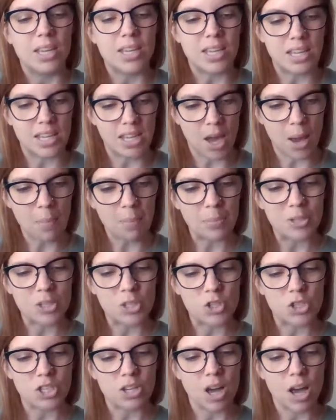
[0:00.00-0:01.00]
Yep,
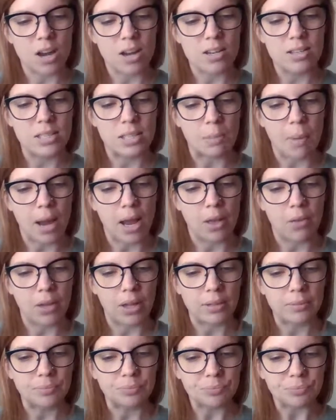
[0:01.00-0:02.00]
she nodded,
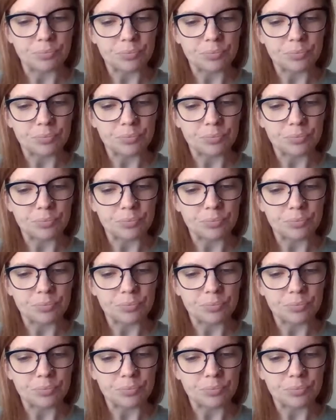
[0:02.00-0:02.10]
smiling.